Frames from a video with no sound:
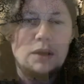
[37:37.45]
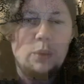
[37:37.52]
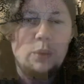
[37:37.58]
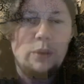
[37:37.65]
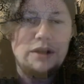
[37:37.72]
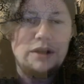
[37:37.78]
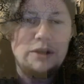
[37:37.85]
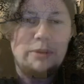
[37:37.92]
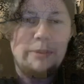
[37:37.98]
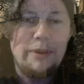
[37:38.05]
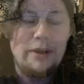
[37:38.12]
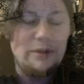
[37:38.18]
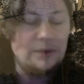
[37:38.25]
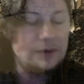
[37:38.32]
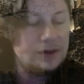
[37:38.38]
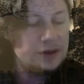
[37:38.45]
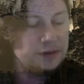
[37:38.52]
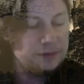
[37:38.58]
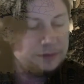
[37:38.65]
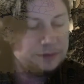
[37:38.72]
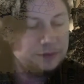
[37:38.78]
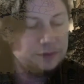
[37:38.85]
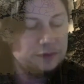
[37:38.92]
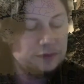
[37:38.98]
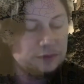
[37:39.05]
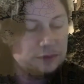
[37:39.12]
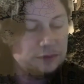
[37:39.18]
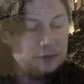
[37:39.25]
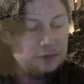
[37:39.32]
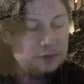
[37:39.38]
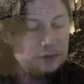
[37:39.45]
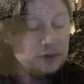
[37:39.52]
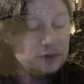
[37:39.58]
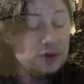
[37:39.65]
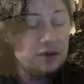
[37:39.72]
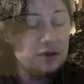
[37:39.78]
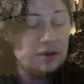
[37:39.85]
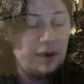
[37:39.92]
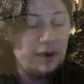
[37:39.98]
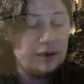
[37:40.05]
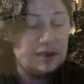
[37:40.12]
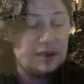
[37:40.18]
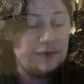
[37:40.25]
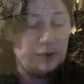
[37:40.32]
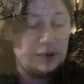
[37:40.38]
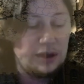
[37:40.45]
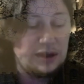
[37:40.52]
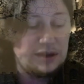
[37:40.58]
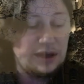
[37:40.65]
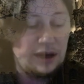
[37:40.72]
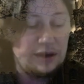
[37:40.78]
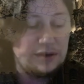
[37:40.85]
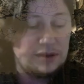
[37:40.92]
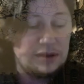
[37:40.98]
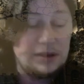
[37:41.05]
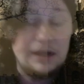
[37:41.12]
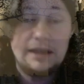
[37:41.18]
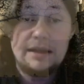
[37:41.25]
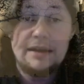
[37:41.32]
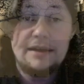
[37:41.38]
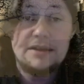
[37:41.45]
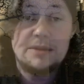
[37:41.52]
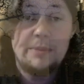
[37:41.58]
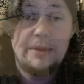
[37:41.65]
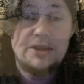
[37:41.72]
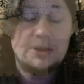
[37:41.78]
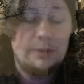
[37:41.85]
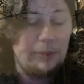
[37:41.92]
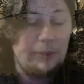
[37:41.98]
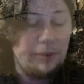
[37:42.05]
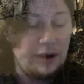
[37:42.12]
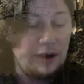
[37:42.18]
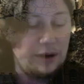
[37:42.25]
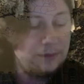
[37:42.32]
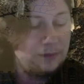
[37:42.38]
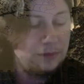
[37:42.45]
What do you propose? Dr. Magnus folded his hands as neatly as a bishop at prayer.